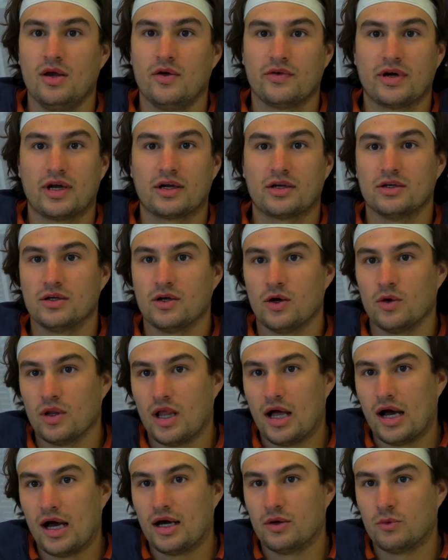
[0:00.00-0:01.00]
We got a good
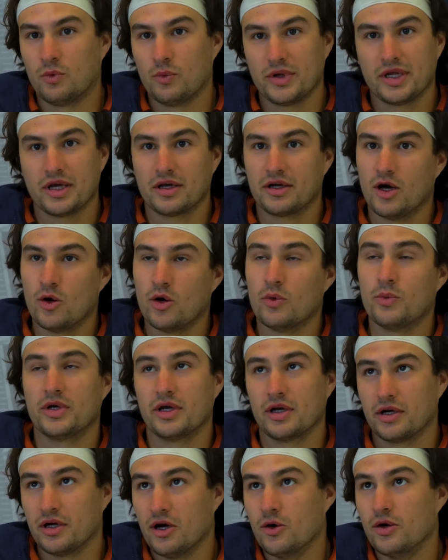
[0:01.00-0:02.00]
O-line. When we get going, we
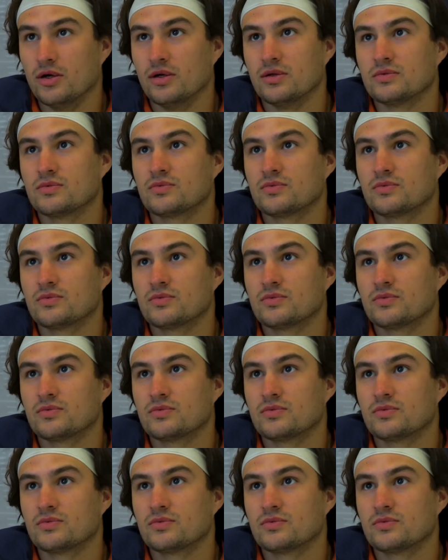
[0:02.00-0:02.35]
get going.